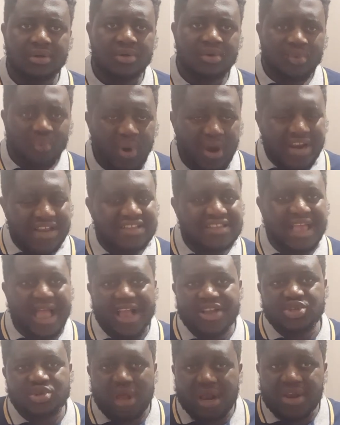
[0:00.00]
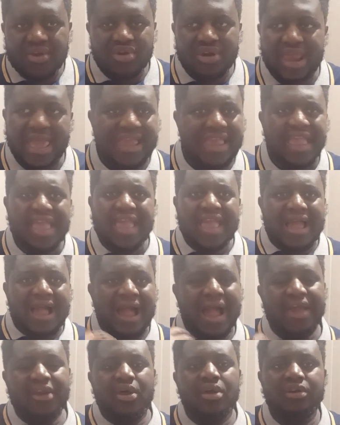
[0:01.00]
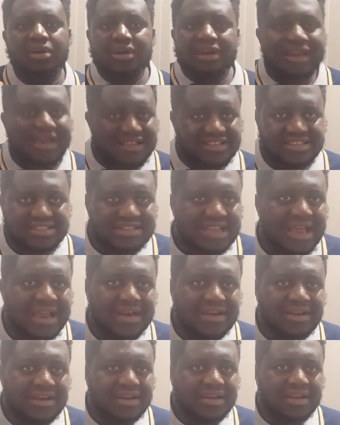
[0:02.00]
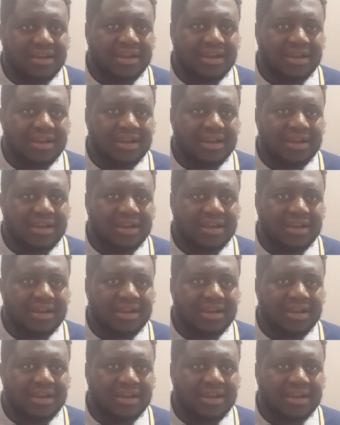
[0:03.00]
What is actually, like, I don't understand